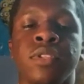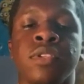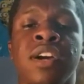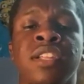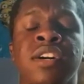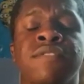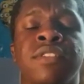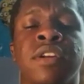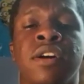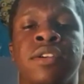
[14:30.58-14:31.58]
our love
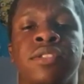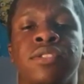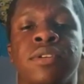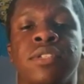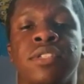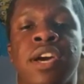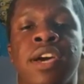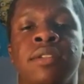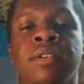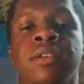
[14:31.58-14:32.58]
and honor towards
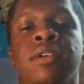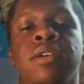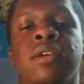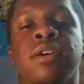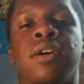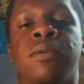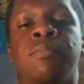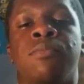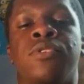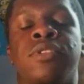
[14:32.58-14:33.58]
God
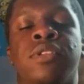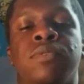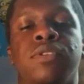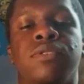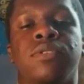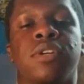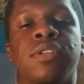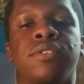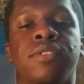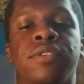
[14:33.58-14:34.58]
um, more than we do to
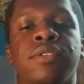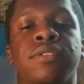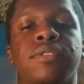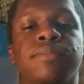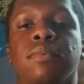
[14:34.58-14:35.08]
other things.